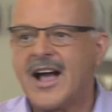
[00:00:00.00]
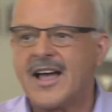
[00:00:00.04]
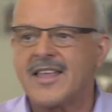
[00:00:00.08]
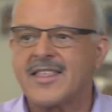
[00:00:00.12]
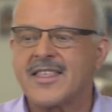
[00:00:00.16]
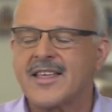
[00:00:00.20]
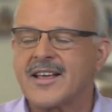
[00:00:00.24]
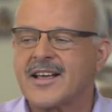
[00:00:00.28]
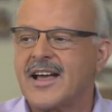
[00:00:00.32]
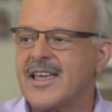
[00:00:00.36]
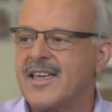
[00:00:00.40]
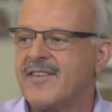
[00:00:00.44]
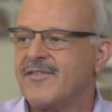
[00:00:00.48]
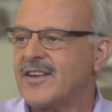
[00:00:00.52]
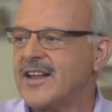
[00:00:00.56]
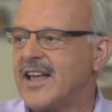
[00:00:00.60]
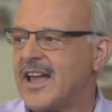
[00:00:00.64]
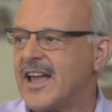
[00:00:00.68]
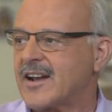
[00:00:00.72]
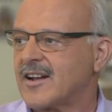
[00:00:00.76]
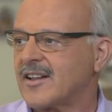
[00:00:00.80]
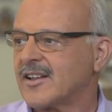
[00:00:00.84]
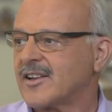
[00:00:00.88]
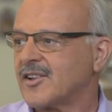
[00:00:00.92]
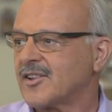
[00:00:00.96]
I think I even
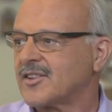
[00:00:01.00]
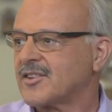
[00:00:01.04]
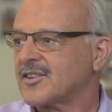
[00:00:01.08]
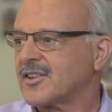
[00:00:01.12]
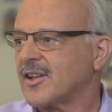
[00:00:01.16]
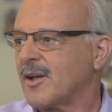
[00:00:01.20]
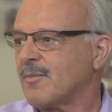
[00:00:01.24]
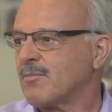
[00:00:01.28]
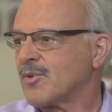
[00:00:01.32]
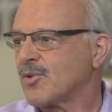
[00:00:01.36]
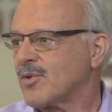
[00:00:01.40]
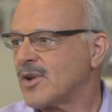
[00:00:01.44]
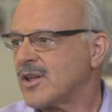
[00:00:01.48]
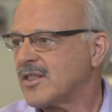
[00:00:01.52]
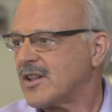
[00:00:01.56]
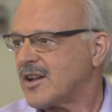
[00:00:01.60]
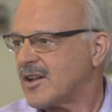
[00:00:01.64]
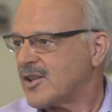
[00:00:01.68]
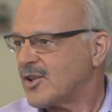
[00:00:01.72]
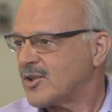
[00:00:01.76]
had a little submarine that